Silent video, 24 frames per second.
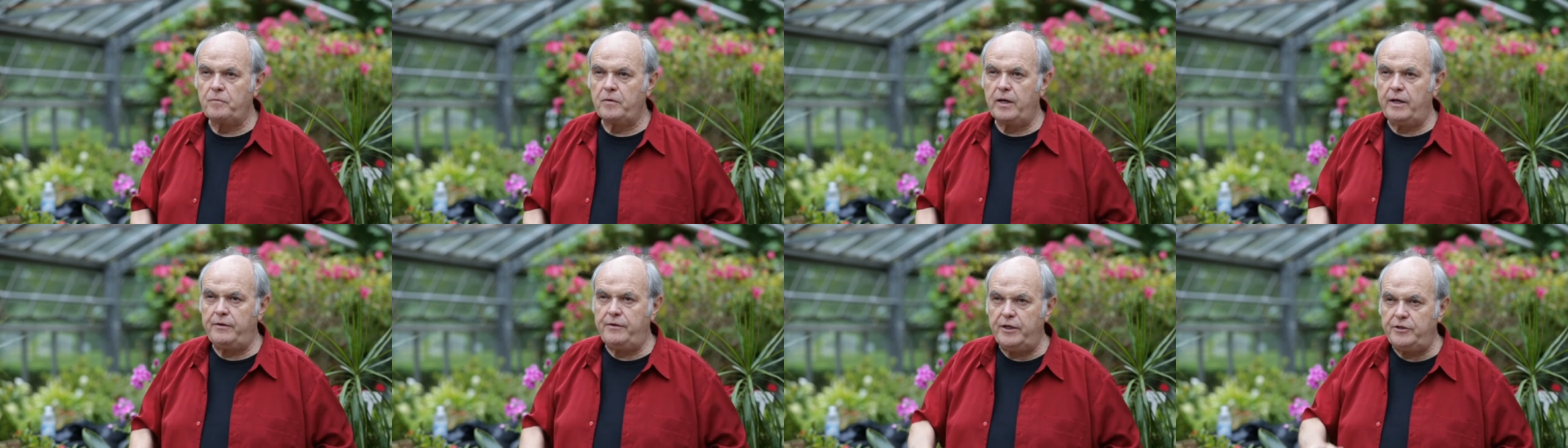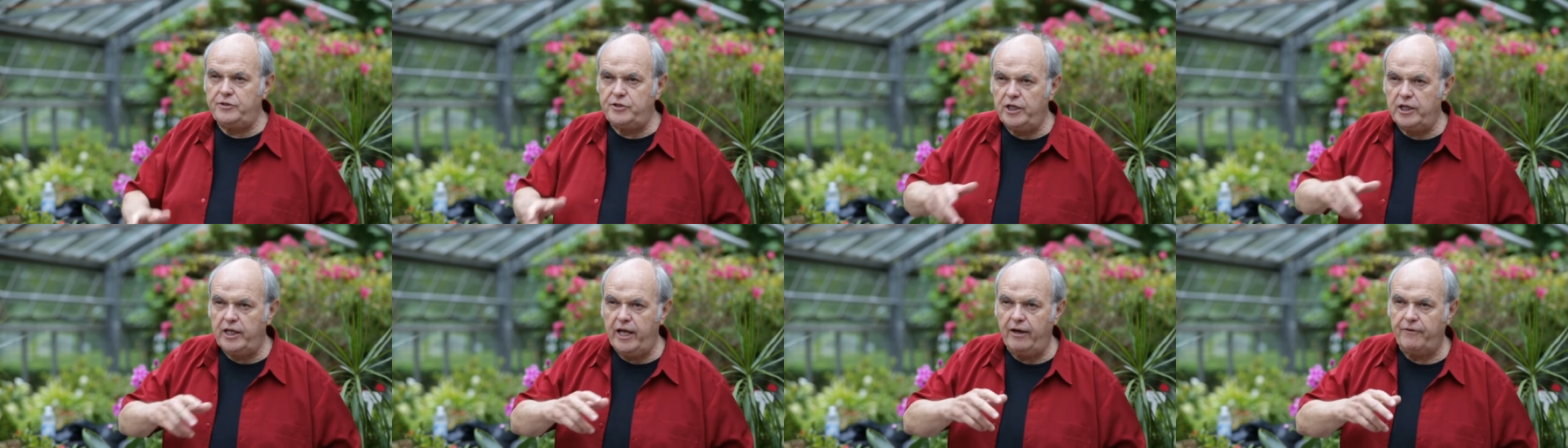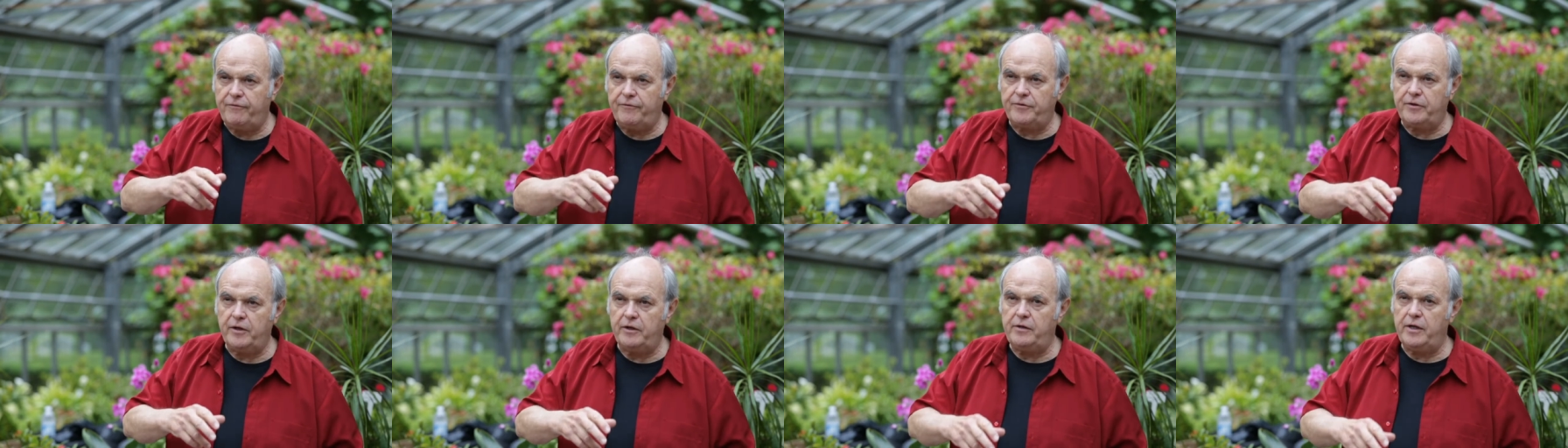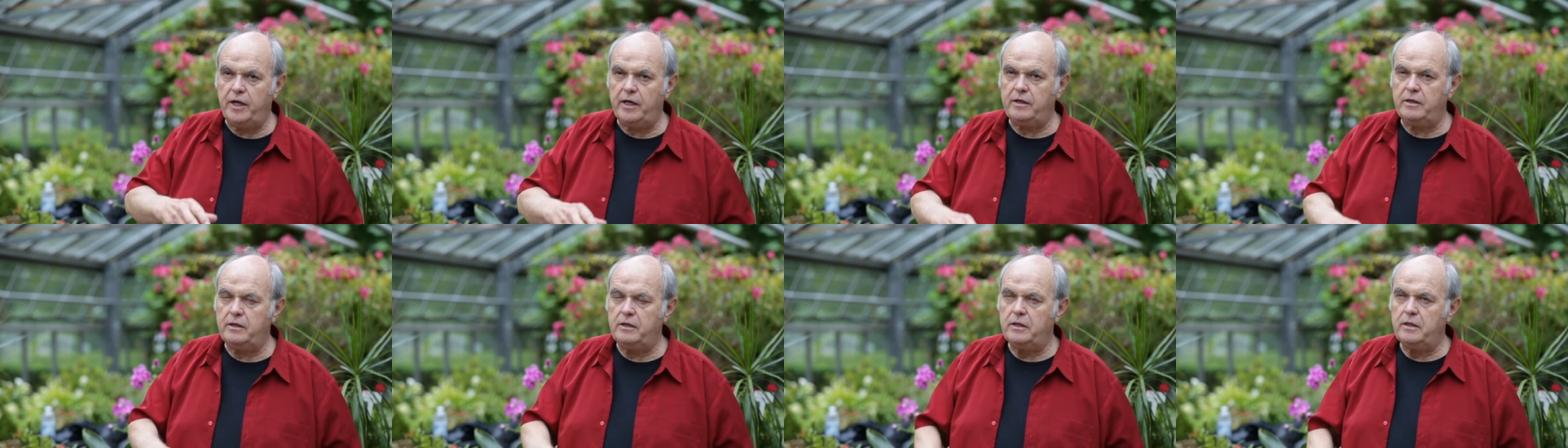And then she left.
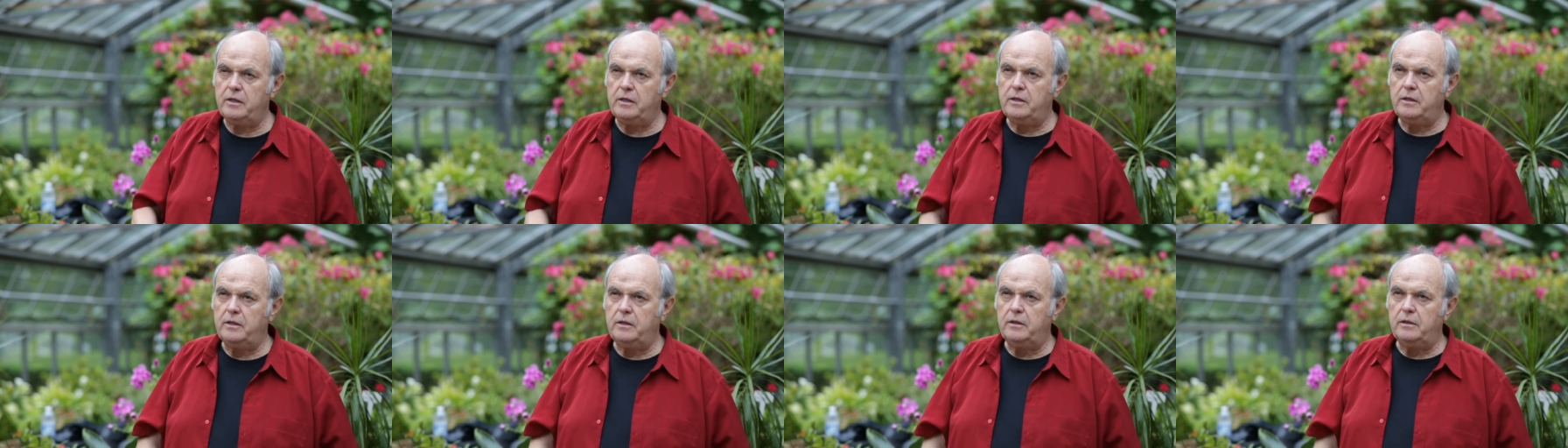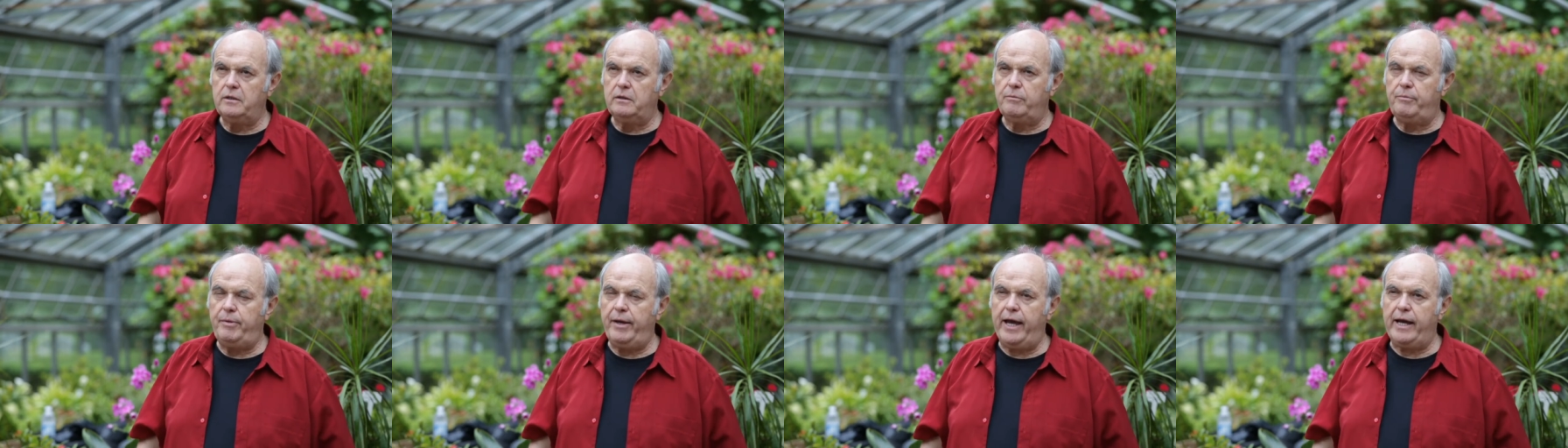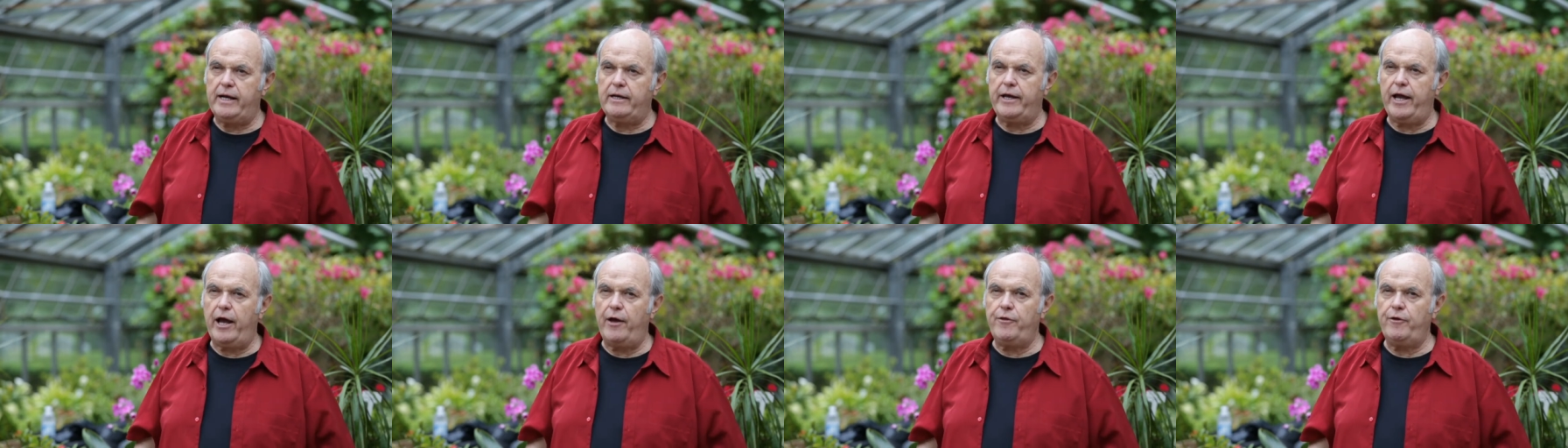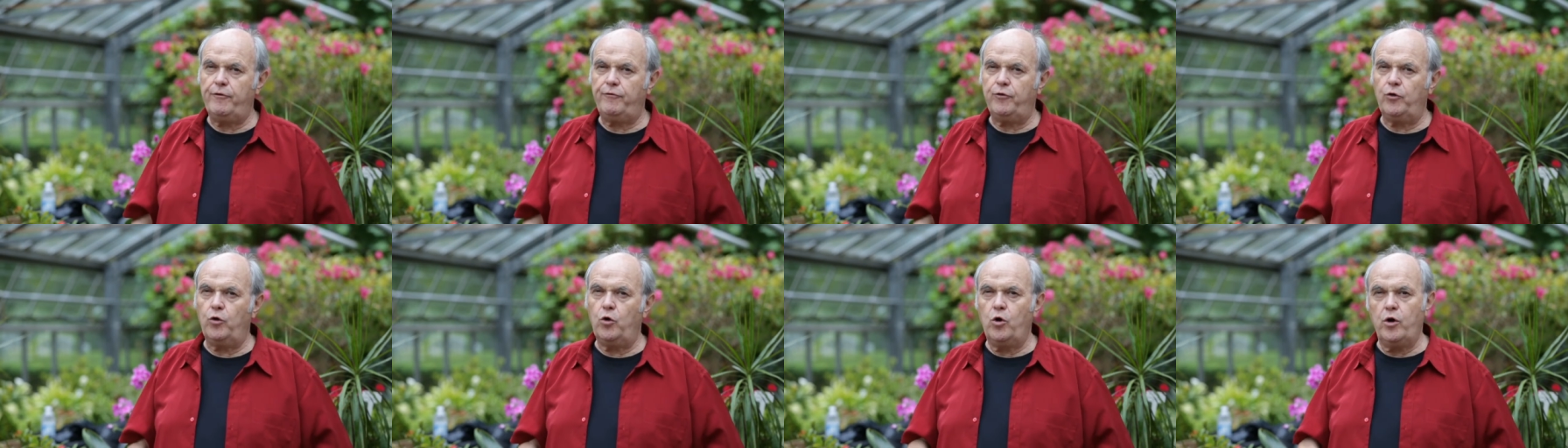And then Peg lay on the
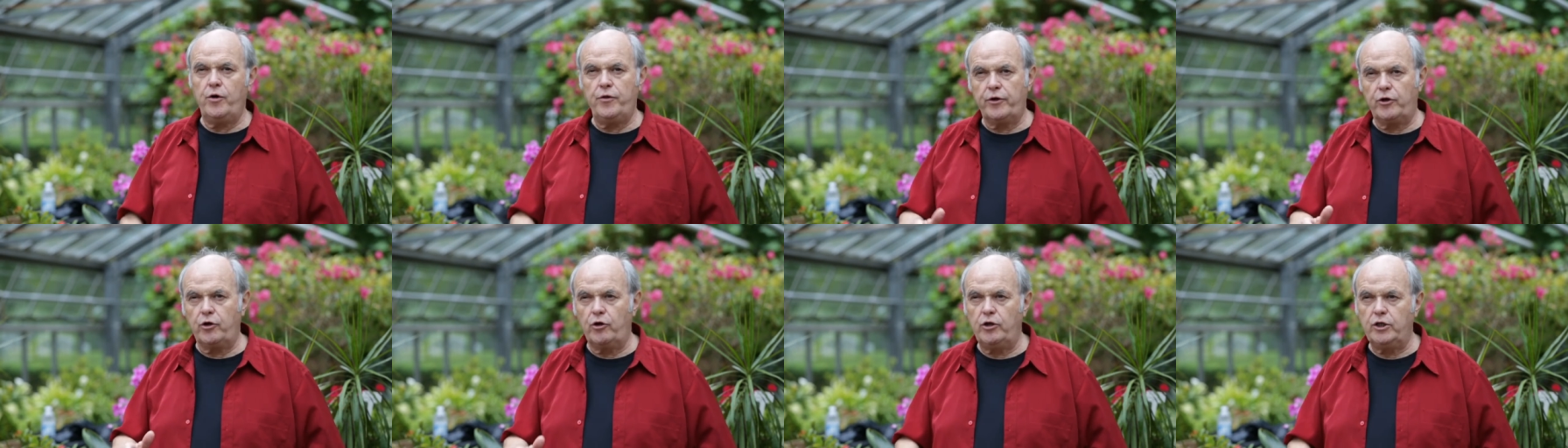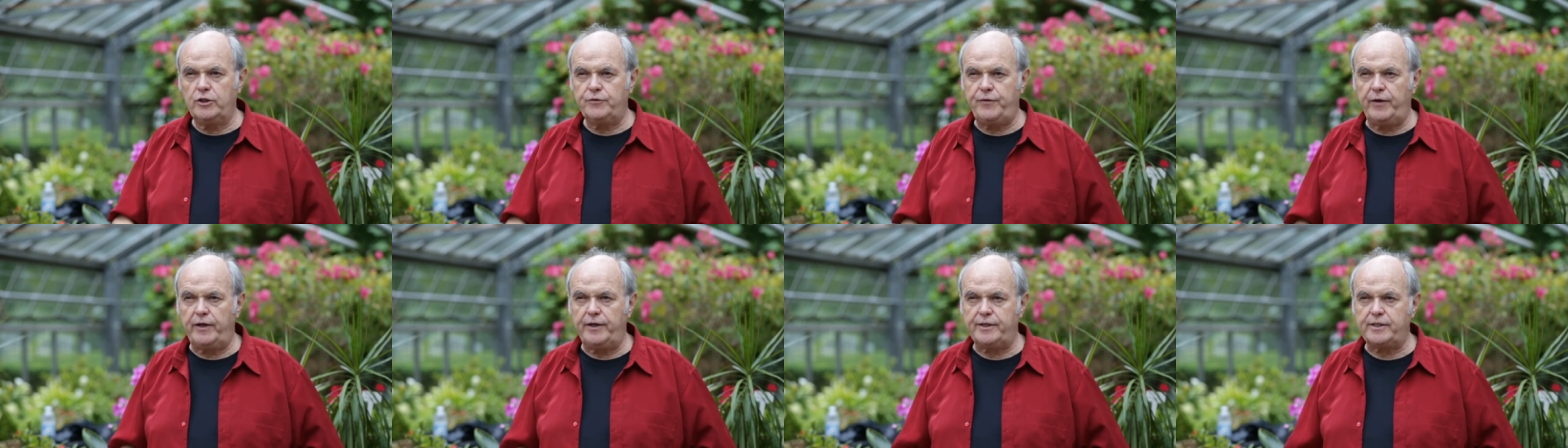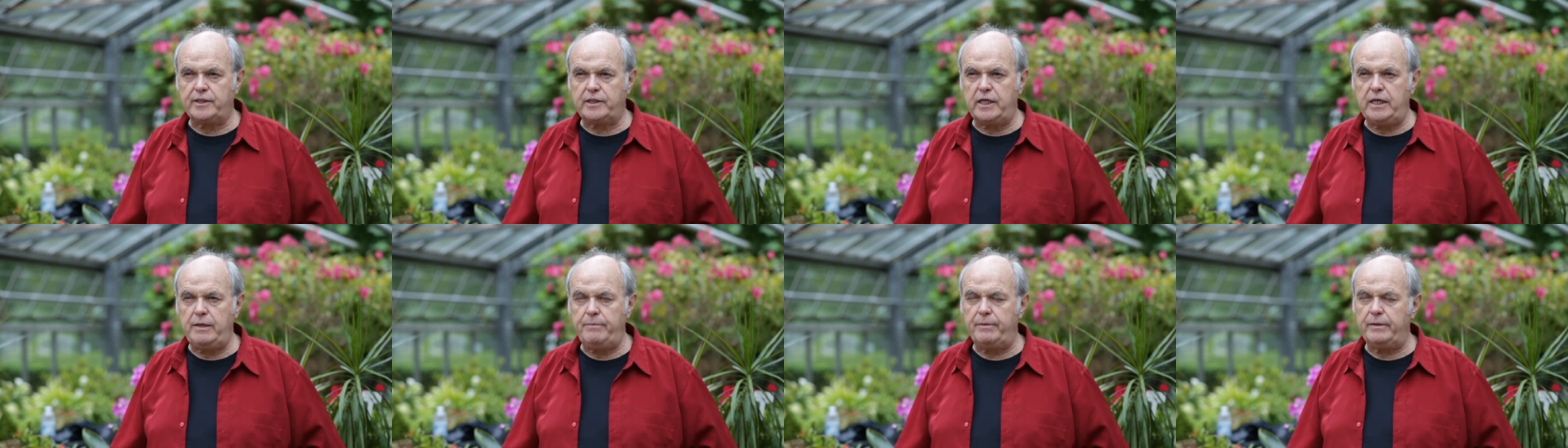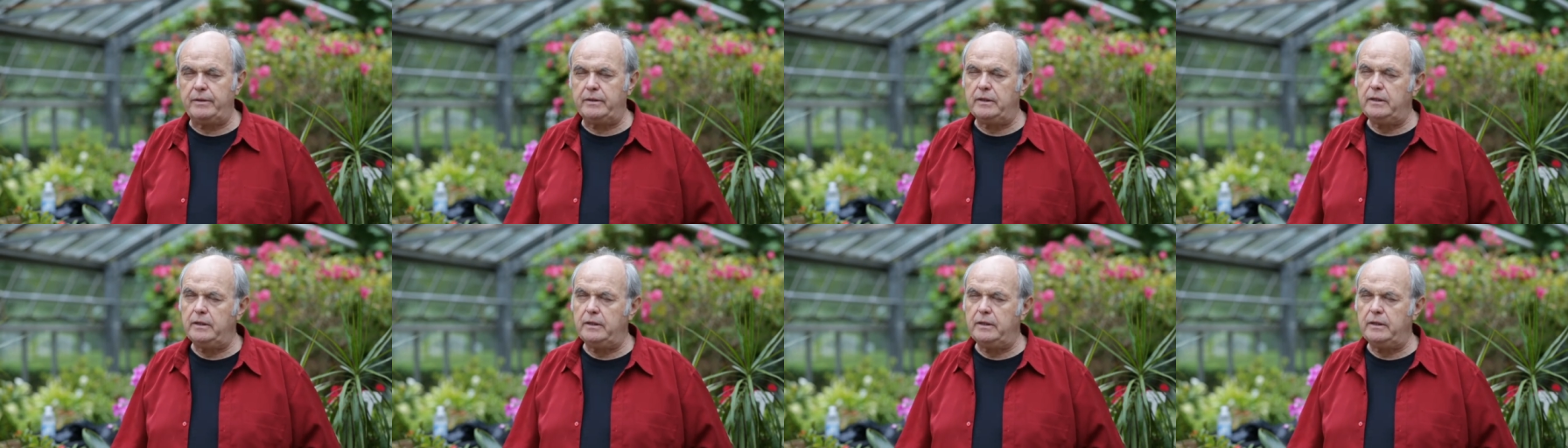floor and the girls fell asleep.